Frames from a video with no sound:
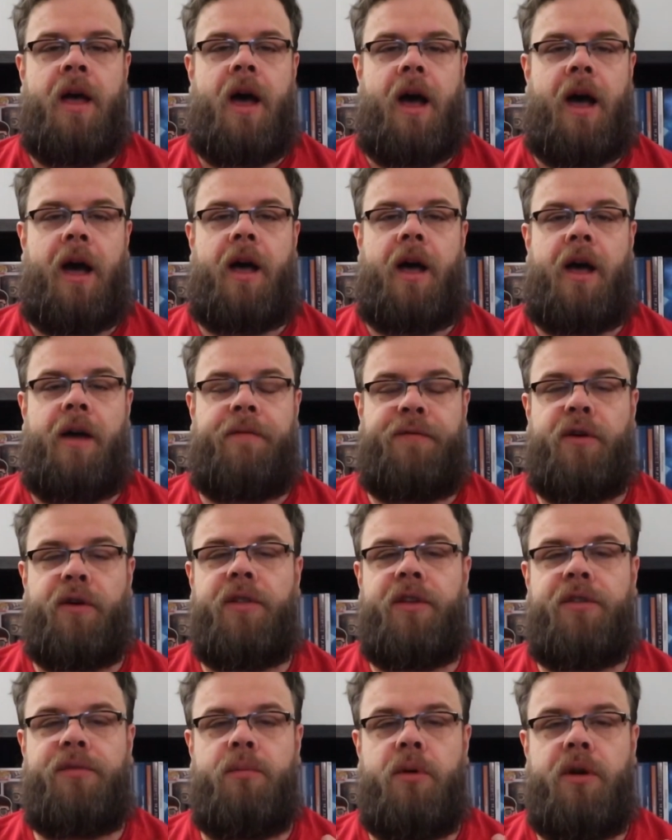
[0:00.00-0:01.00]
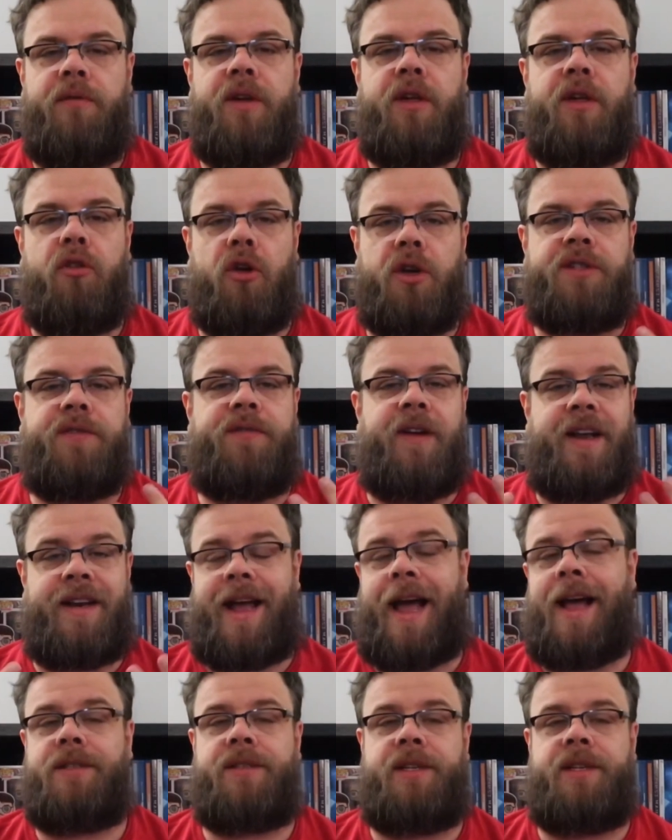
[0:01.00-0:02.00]
Uh, I feel this movie looks
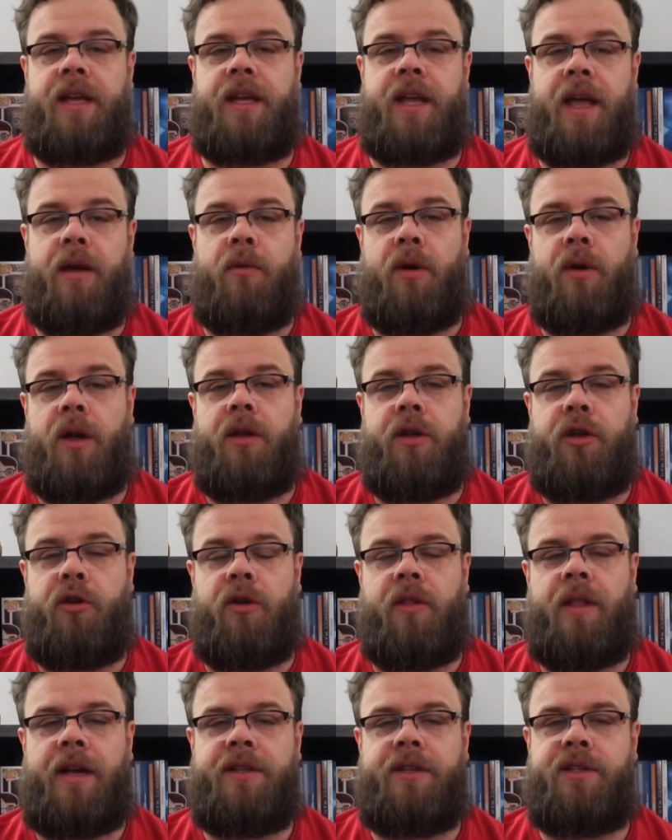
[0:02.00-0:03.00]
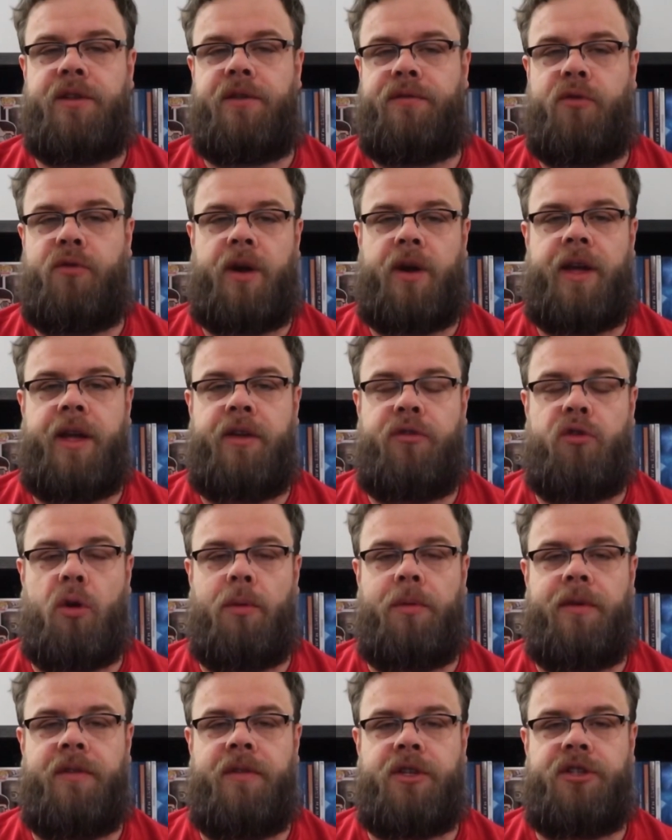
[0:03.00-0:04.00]
fantastic eh, utilizing the 4K
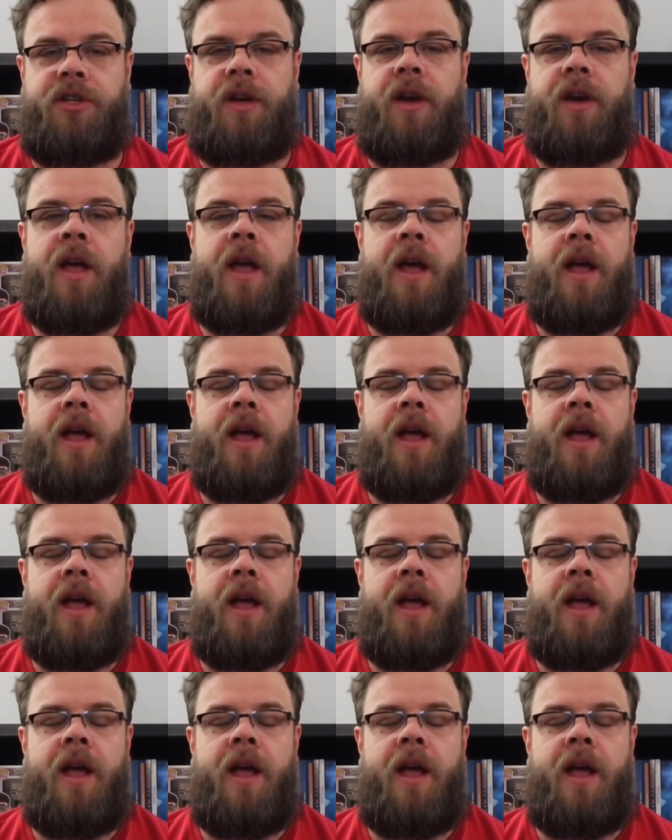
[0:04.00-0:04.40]
Dolby Vision.